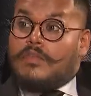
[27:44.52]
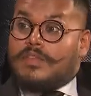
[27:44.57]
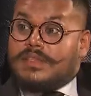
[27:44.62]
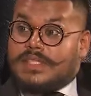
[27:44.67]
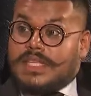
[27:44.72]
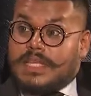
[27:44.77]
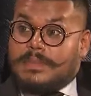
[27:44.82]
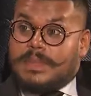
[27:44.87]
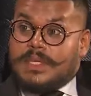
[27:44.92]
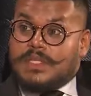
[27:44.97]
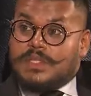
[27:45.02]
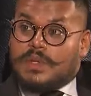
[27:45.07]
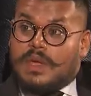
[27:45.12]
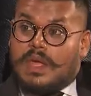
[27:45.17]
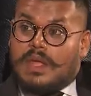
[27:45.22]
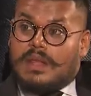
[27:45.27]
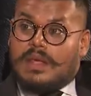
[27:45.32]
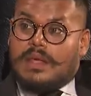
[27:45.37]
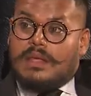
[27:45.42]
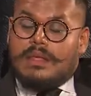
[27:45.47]
haven't seen
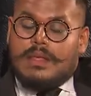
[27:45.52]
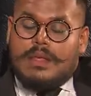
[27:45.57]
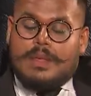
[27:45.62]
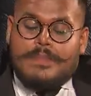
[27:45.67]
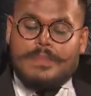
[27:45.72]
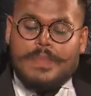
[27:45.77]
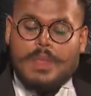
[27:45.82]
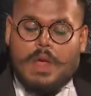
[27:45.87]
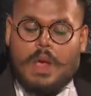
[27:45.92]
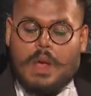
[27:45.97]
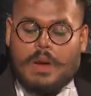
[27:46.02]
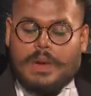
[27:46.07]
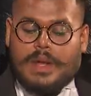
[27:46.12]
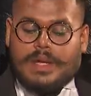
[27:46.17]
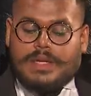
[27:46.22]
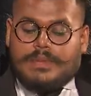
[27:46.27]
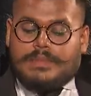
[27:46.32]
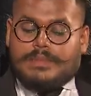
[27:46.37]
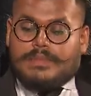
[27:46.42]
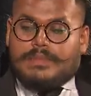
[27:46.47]
Pisukana? No. All right.